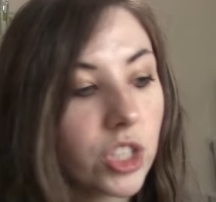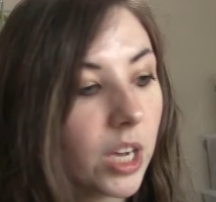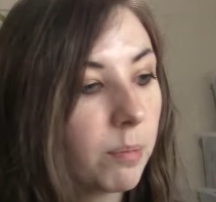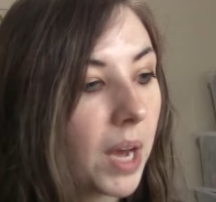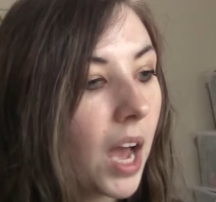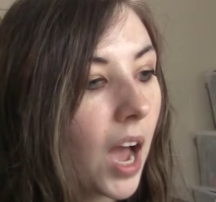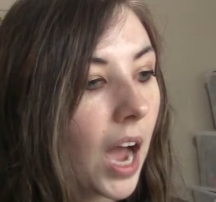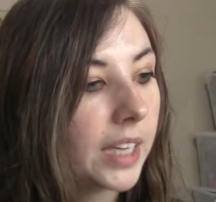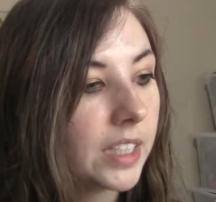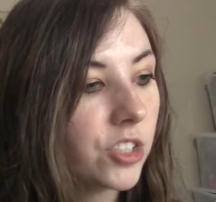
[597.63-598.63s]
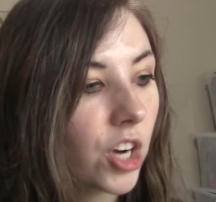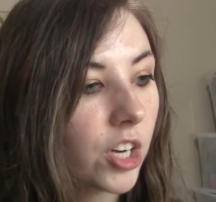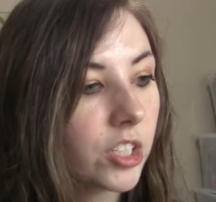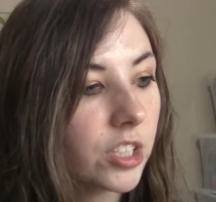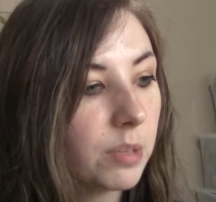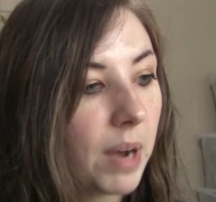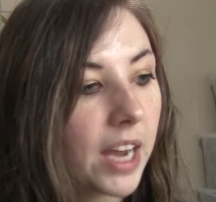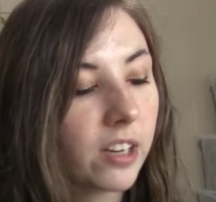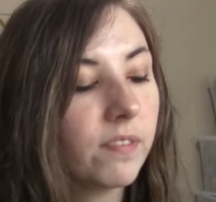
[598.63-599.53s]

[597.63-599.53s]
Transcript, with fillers: ship. I did charge the buyer